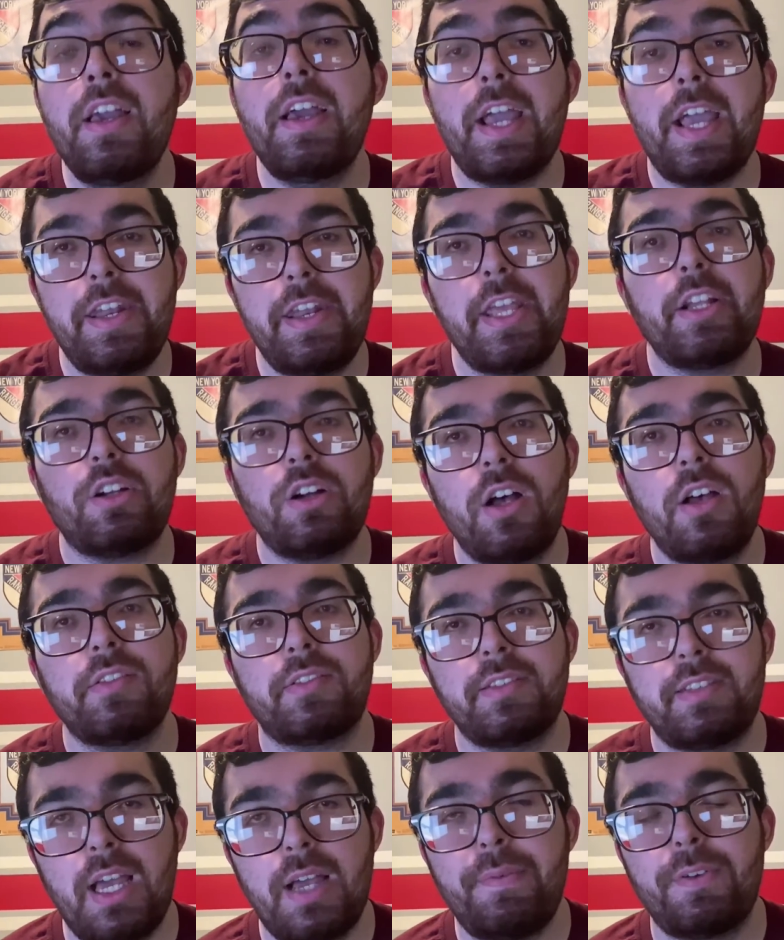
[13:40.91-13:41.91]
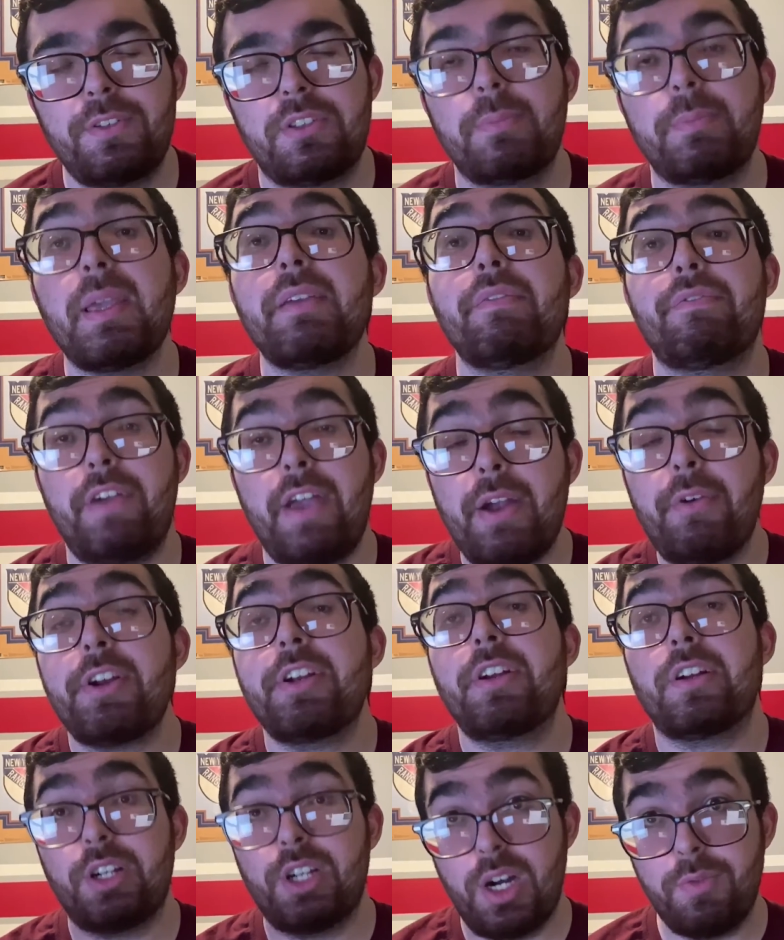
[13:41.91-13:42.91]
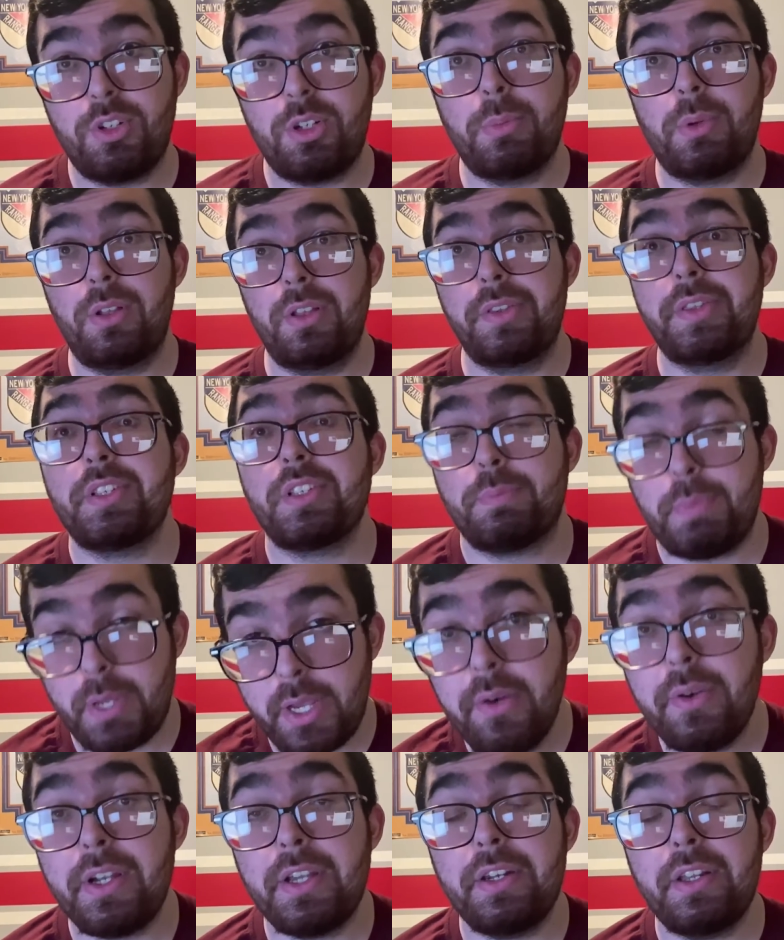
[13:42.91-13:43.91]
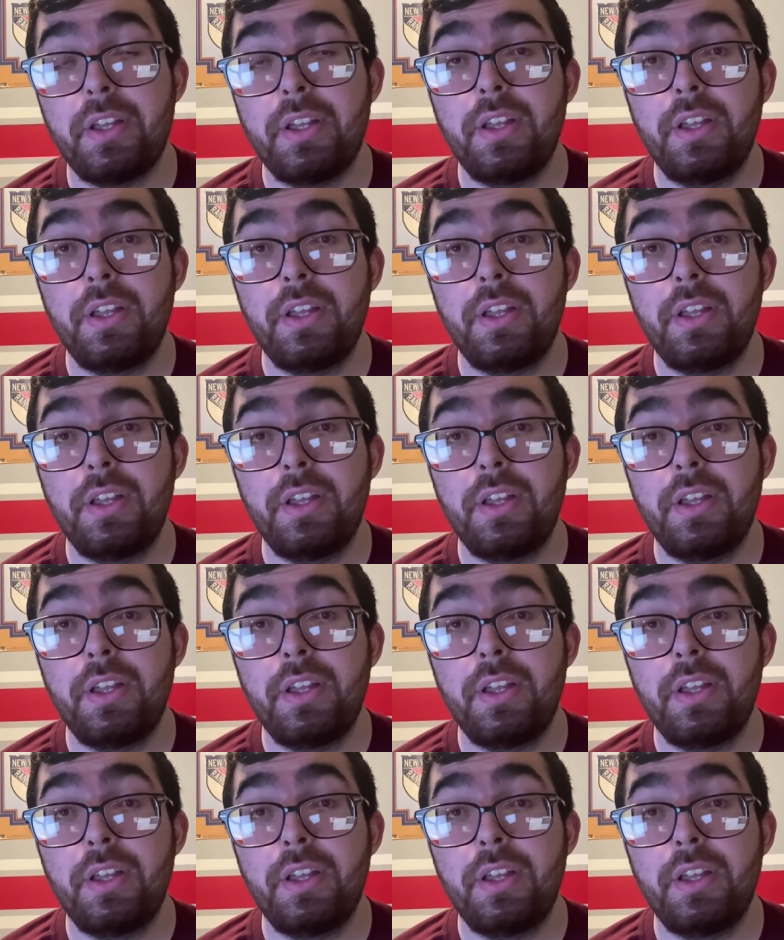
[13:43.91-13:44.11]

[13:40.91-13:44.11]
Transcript: and they caused the Devils to be very uncomfortable in this period,